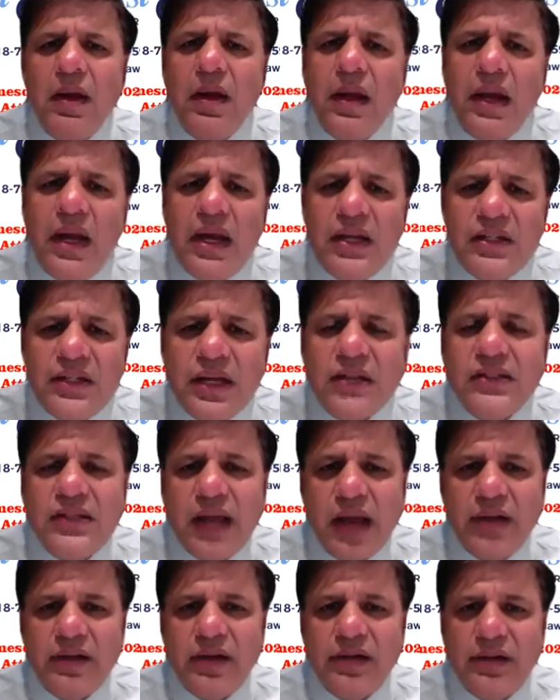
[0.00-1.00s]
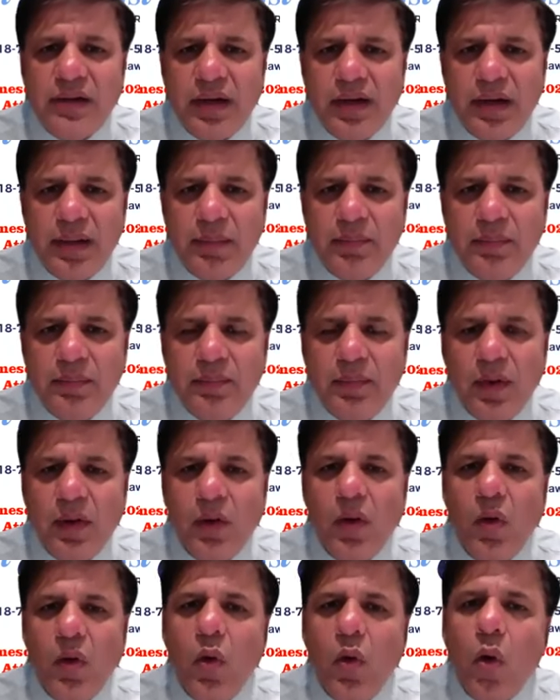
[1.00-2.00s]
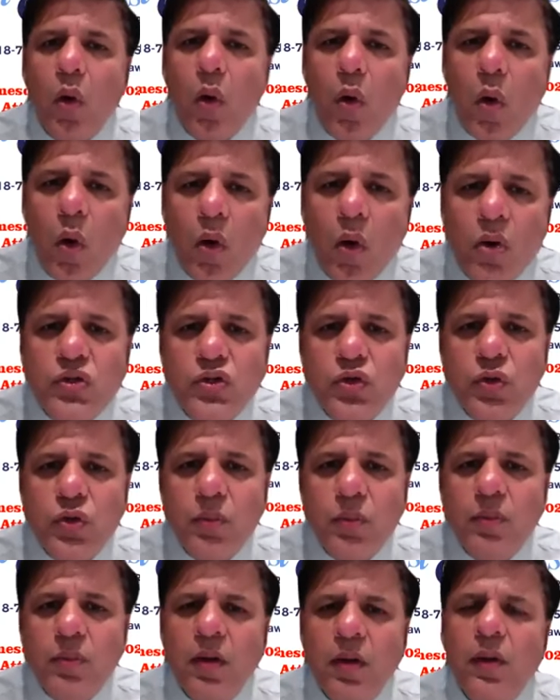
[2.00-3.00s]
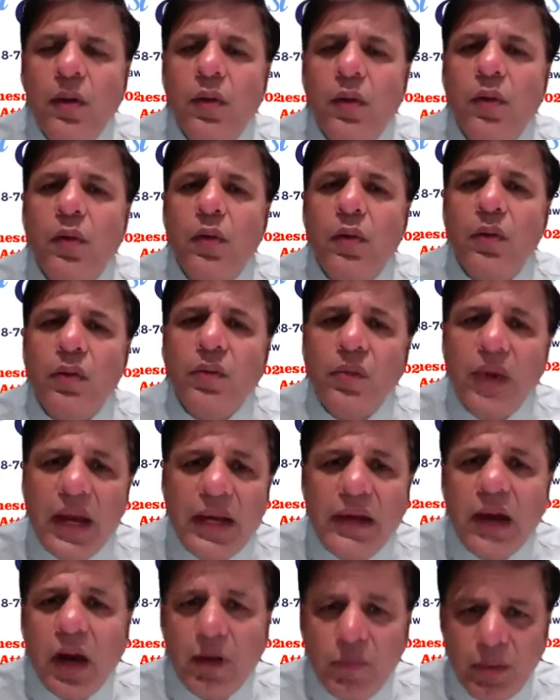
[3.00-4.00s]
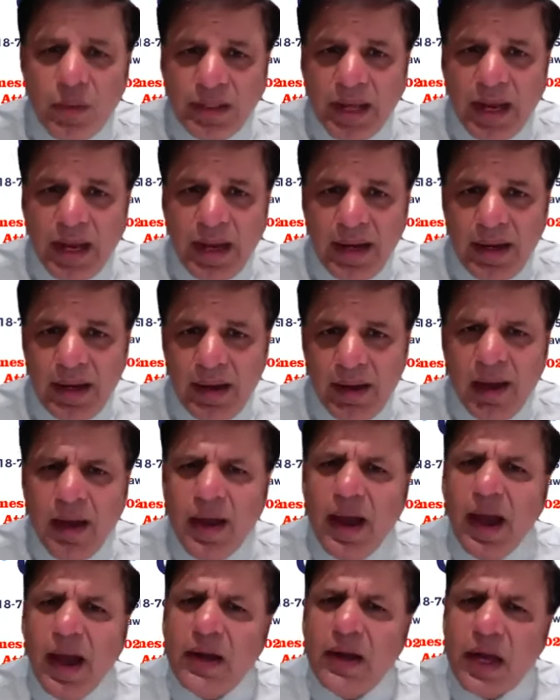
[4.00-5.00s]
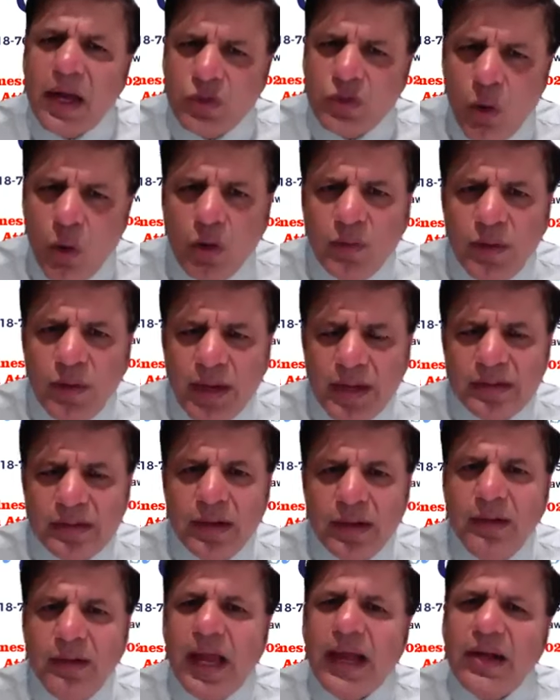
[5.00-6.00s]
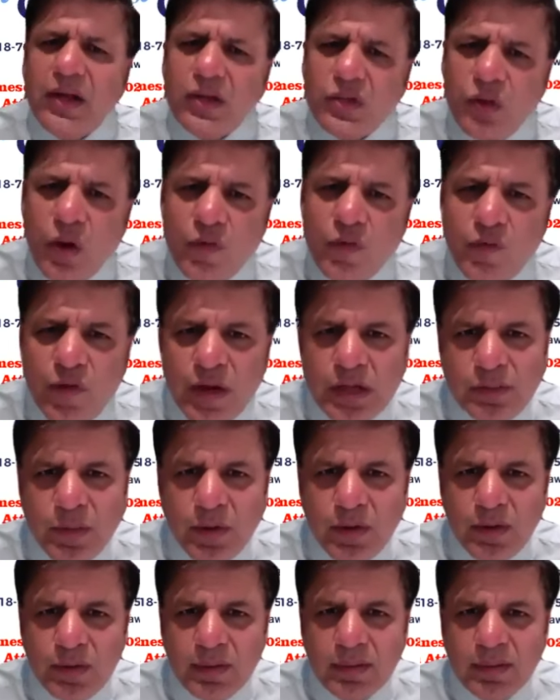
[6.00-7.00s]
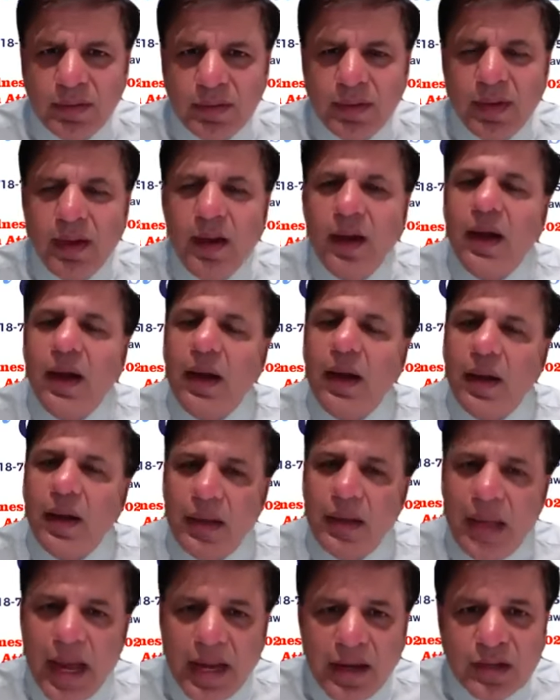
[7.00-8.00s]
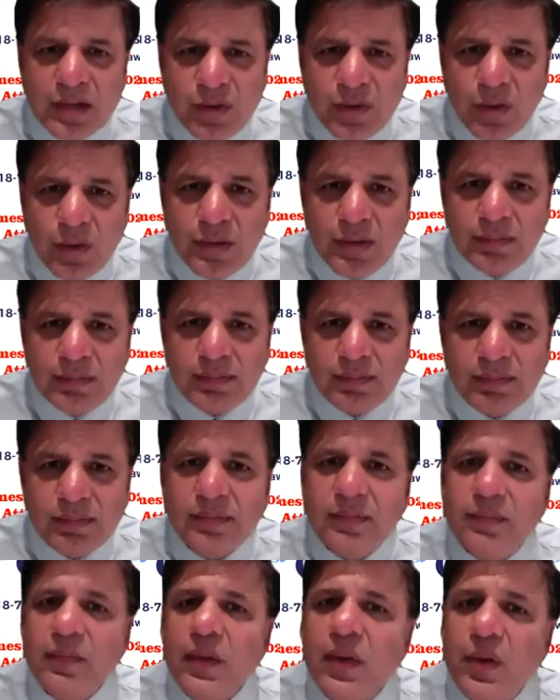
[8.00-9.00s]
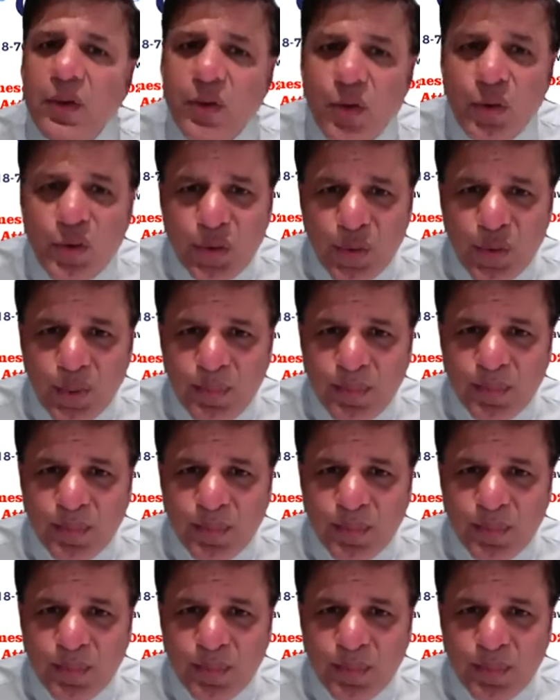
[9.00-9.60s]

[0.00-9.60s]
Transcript: Eastern Standard Time on Zoom, Green Card with Gehi. And as always, like us on Facebook, like us on YouTube,